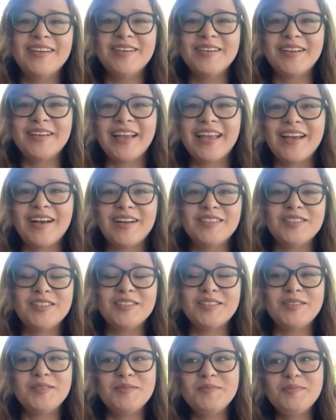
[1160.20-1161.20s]
okay, I'll
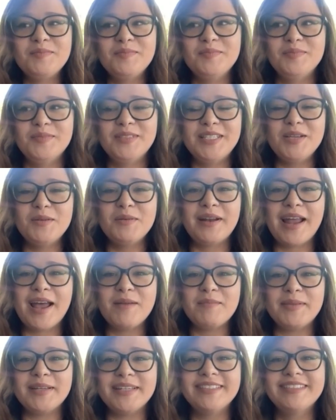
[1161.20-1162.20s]
just see what
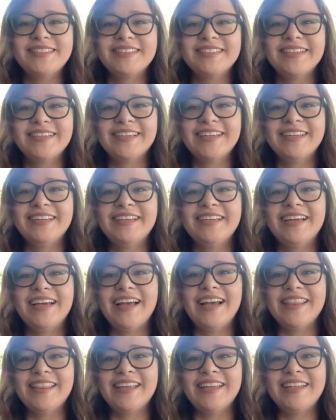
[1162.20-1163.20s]
happens.
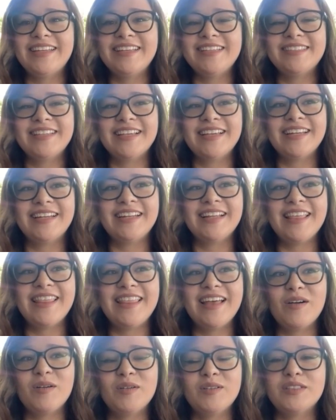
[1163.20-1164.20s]
And then he said
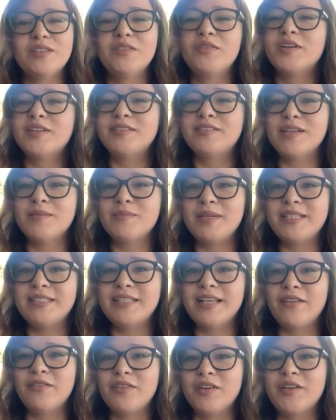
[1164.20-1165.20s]
that was the first time he's
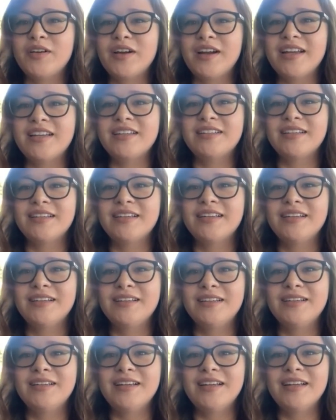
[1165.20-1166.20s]
ever cried.
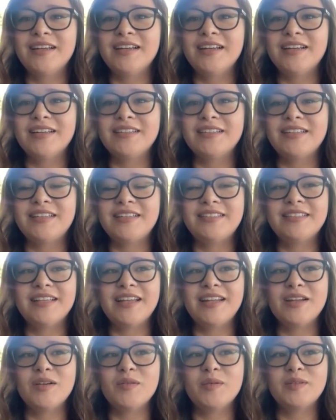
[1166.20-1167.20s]
And he
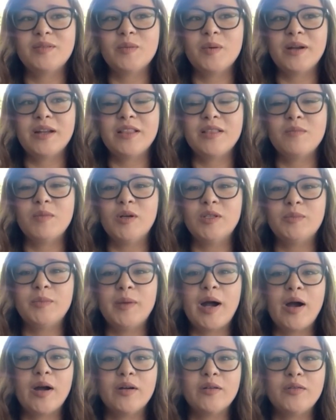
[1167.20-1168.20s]
said it was one of the most
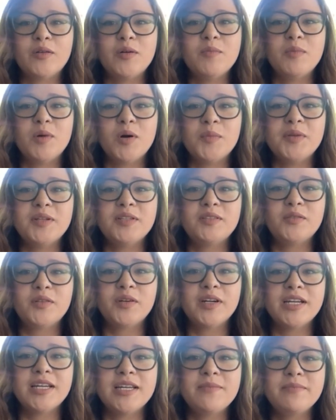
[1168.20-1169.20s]
powerful moments
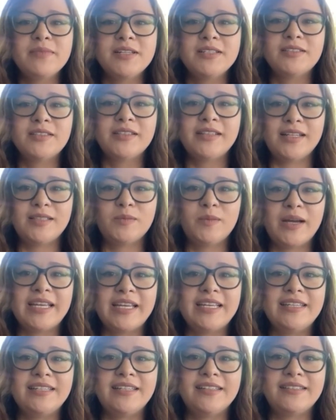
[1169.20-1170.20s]
for him. And so that's why
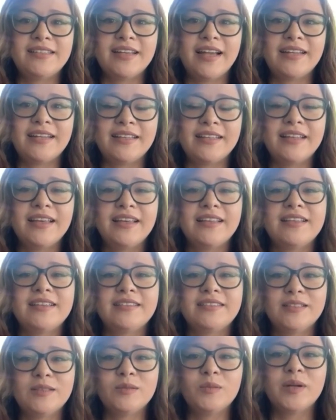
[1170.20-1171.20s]
he decided, like,
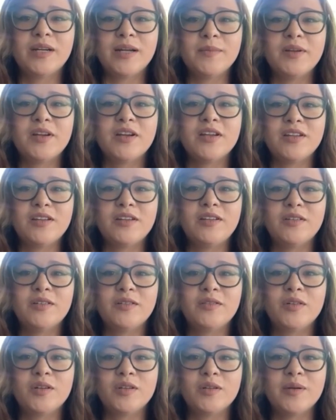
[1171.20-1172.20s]
this is what I'm going to do
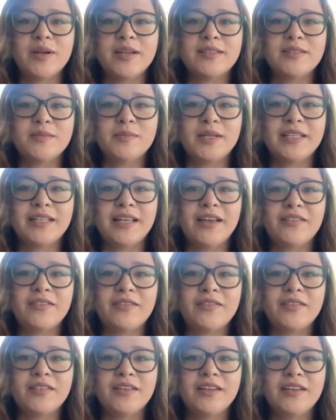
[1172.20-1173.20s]
for the rest of my life,
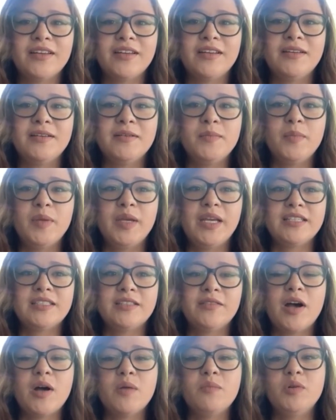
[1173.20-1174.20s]
because
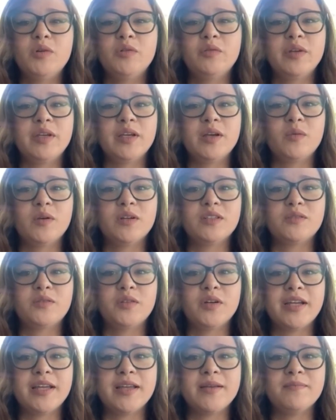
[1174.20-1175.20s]
of how moving it was
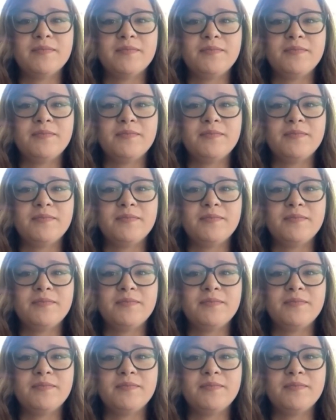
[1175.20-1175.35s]
for him.